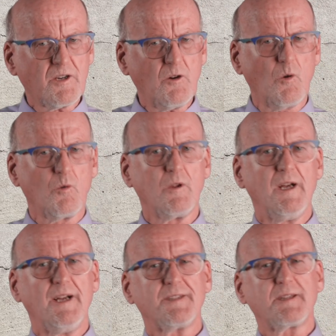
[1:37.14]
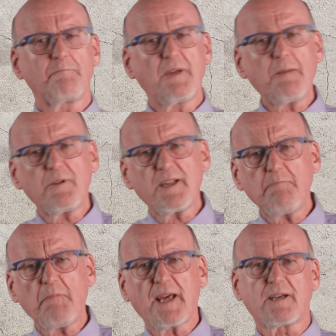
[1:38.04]
all, the people
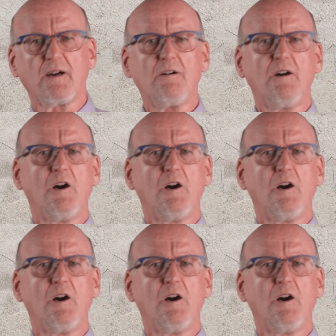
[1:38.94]
in Mecca